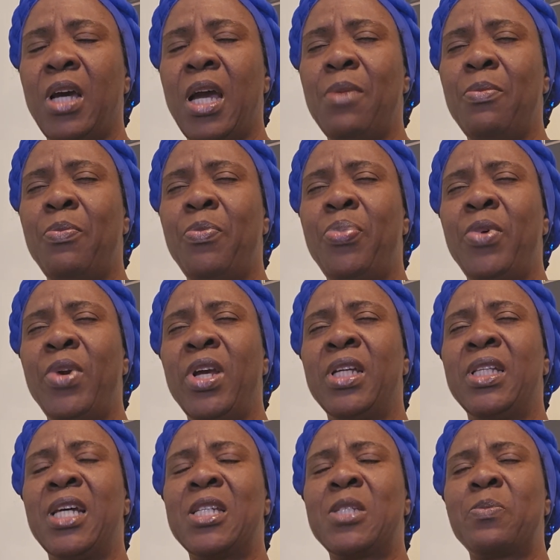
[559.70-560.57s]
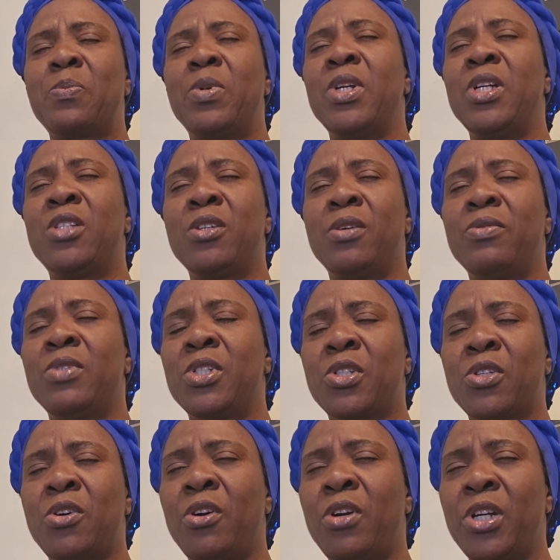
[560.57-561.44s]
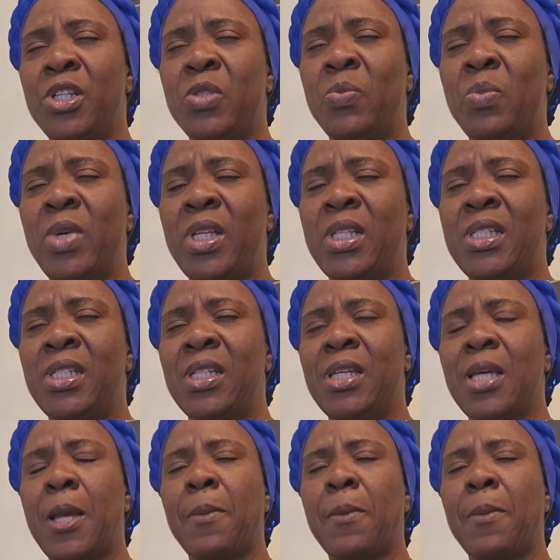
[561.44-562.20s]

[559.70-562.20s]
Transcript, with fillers: I break that spirit of discouragement,